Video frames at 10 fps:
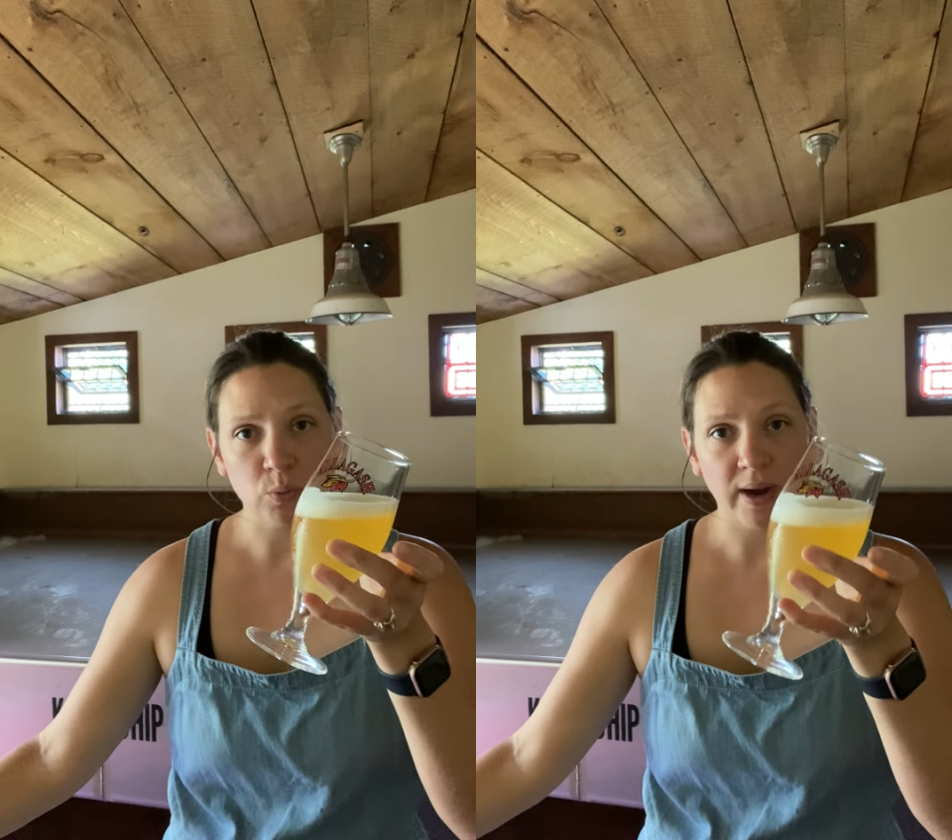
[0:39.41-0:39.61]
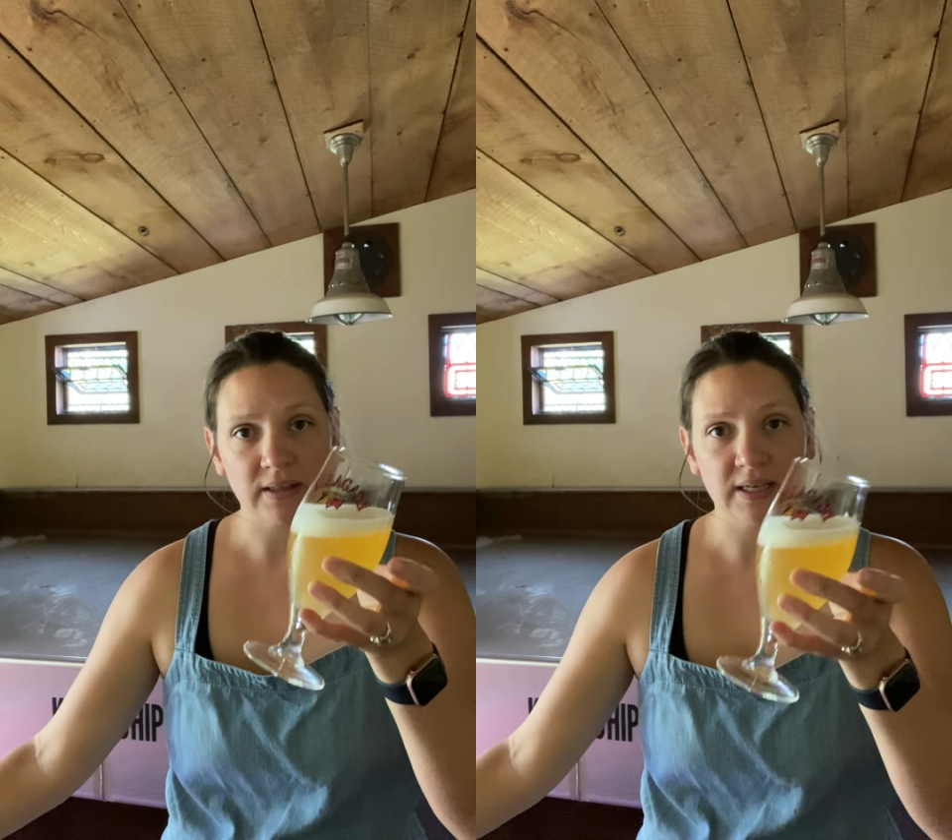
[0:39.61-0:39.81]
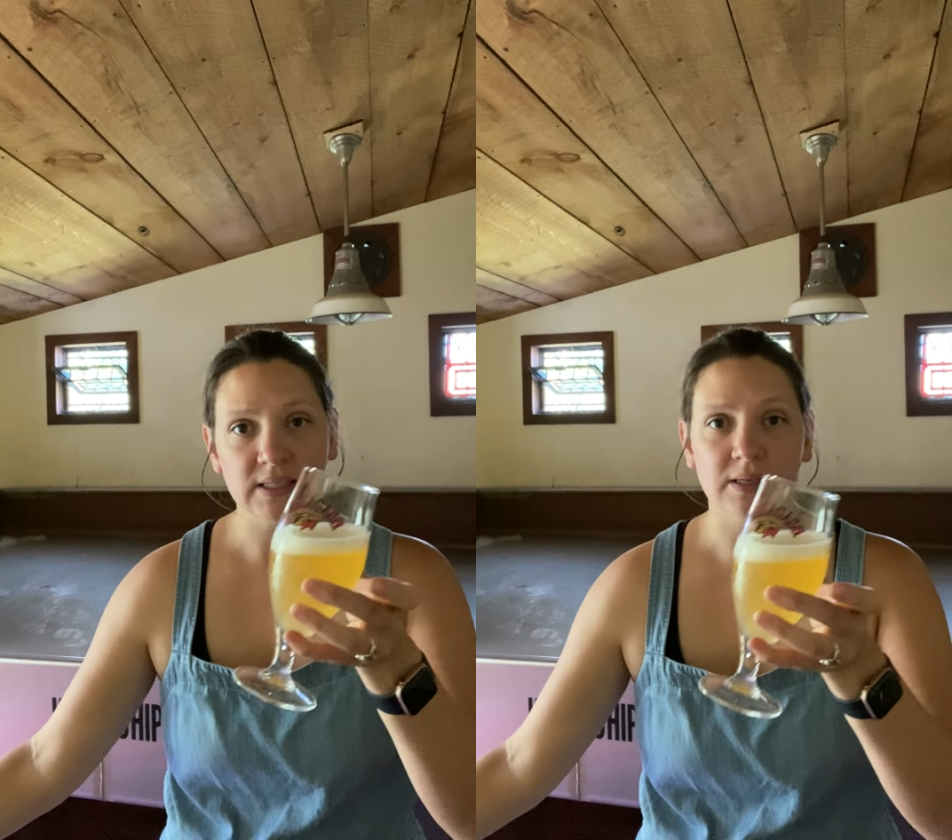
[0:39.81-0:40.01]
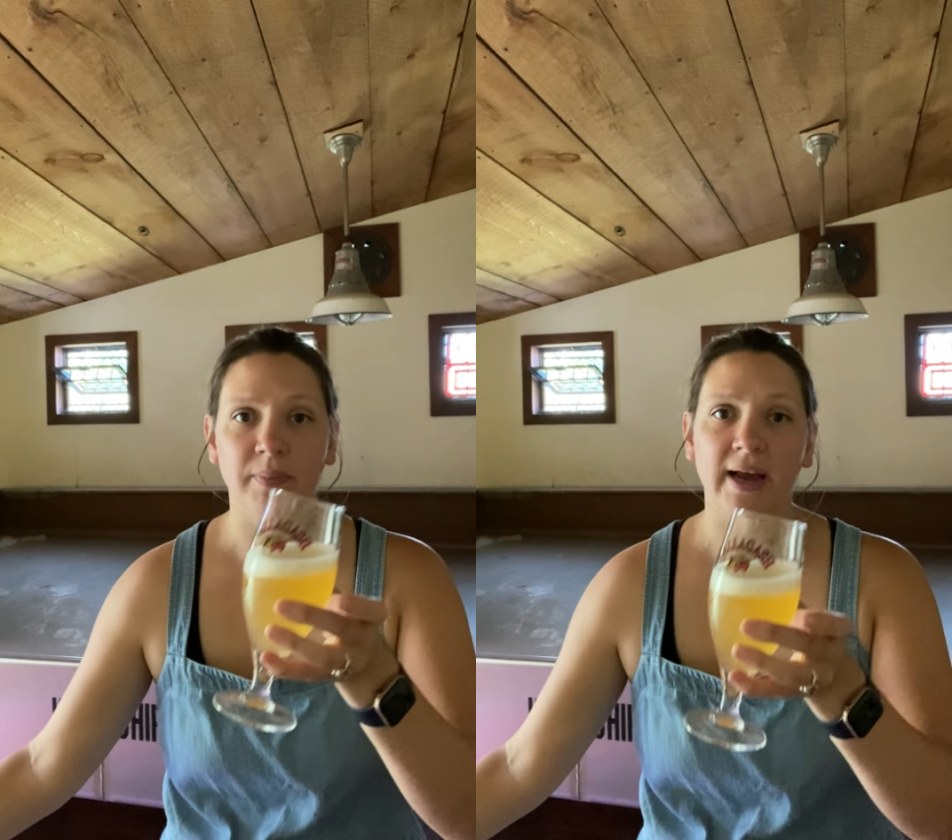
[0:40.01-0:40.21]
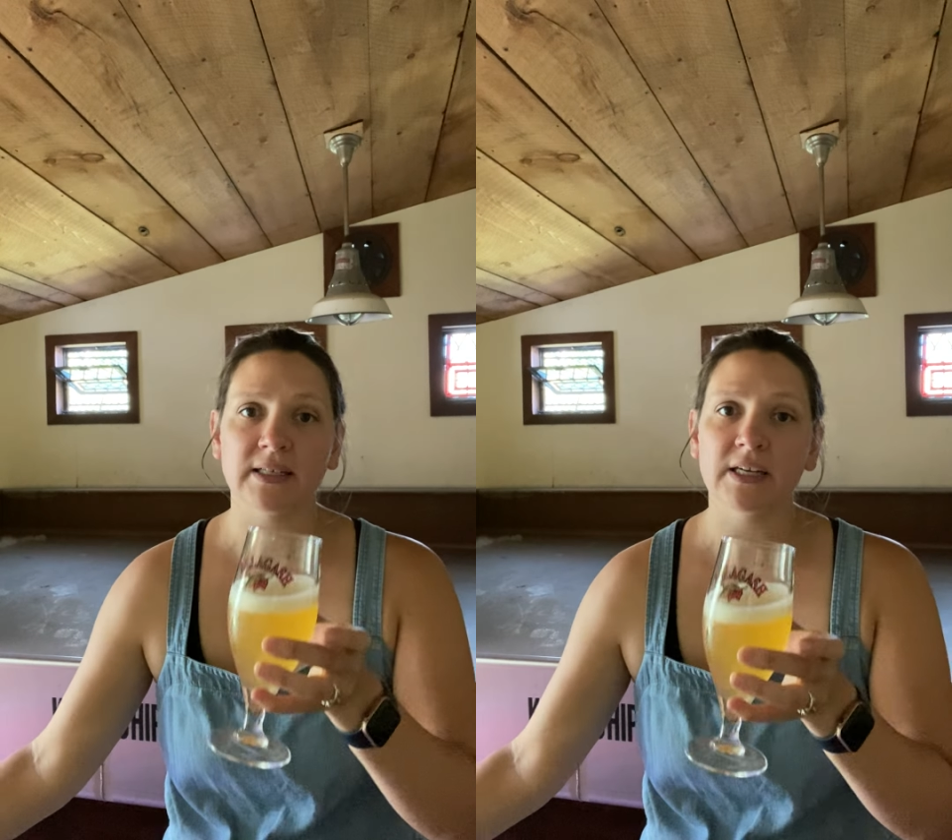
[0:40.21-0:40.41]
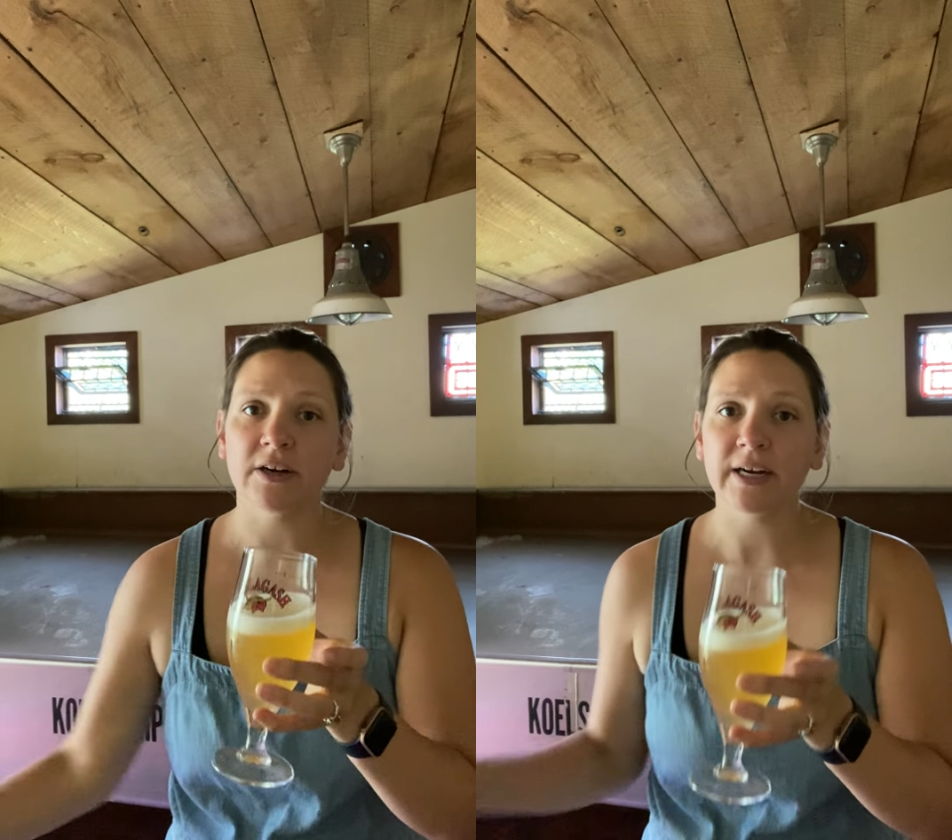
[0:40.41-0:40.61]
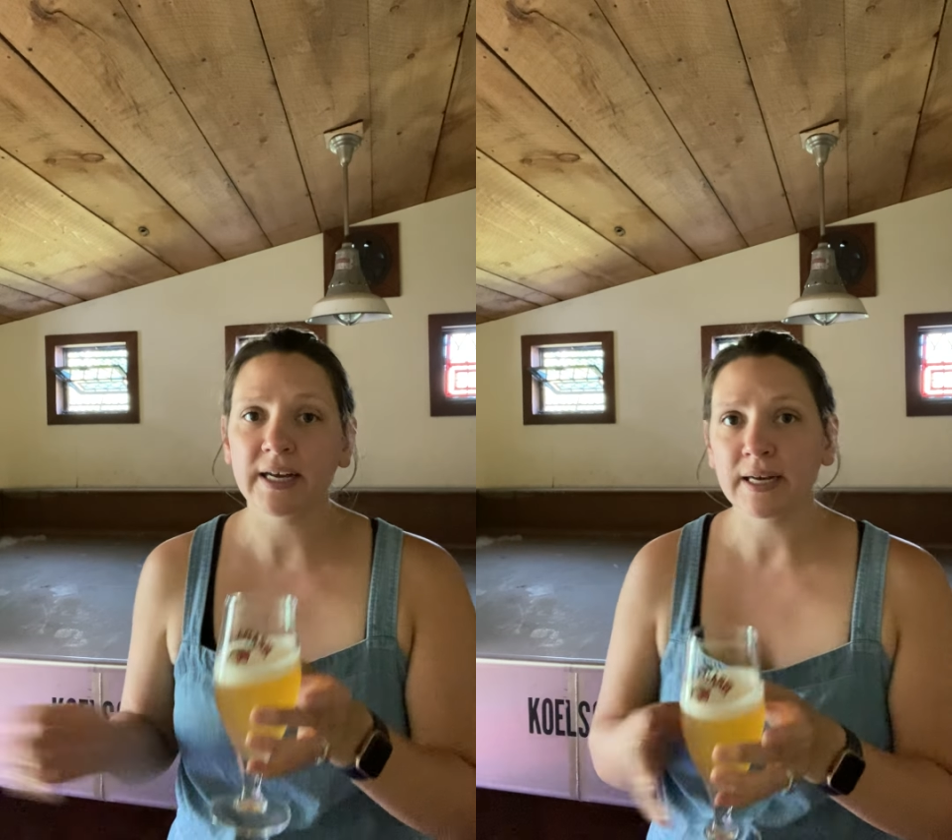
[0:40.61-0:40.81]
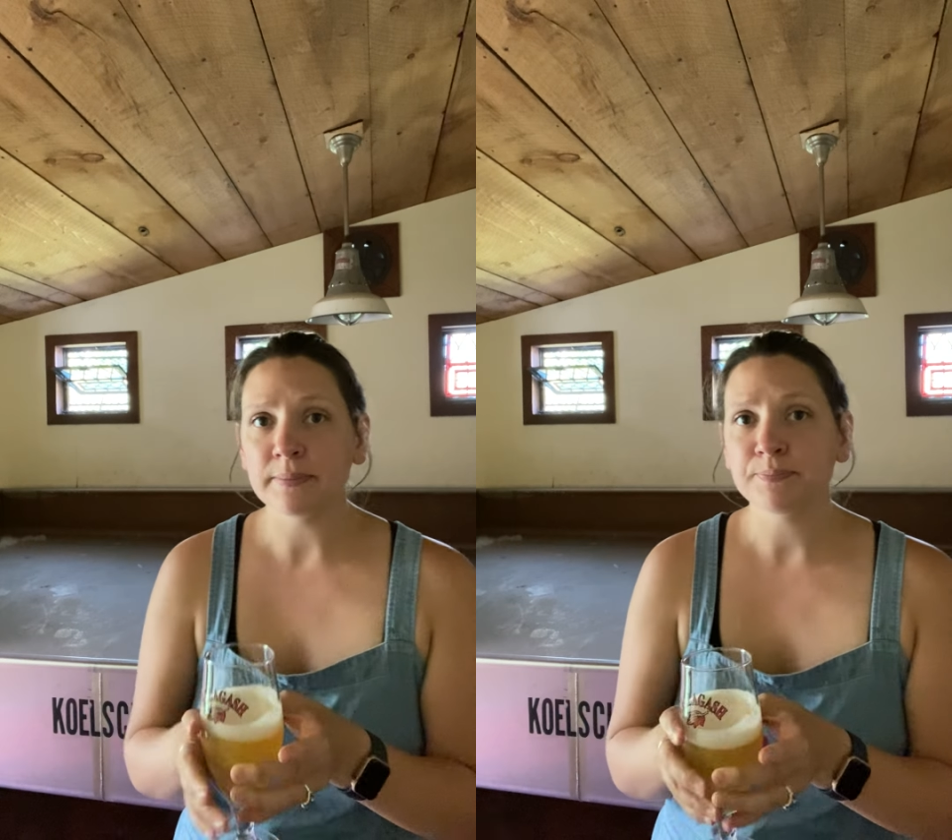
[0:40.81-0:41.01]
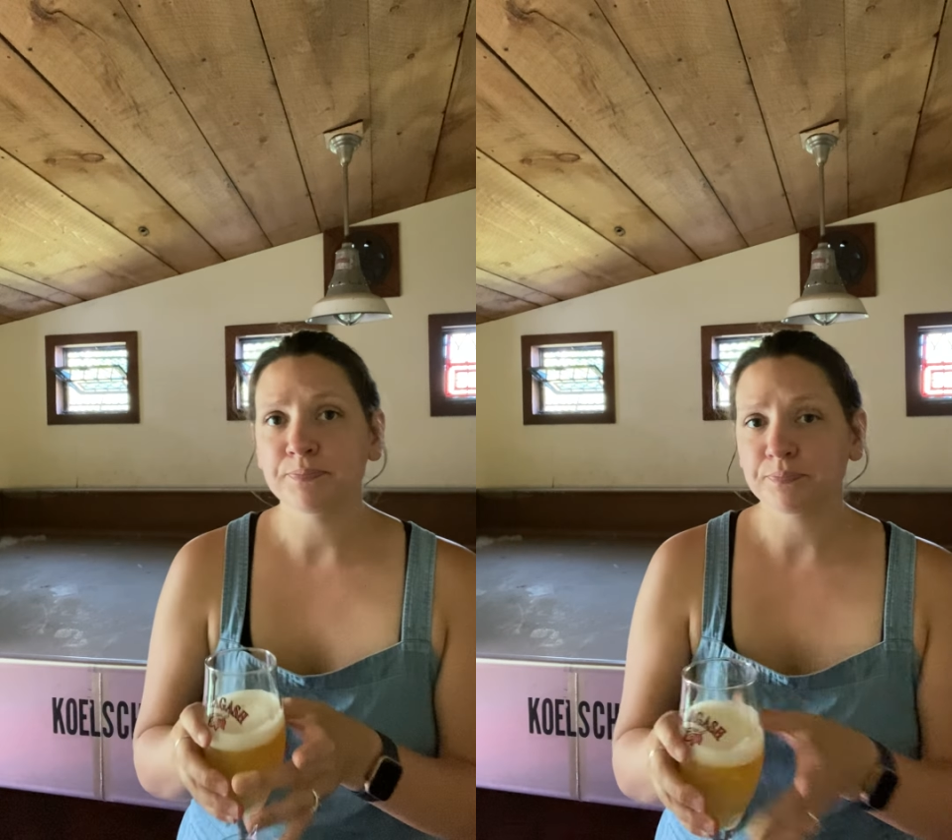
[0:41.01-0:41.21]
wild yeast and bacteria.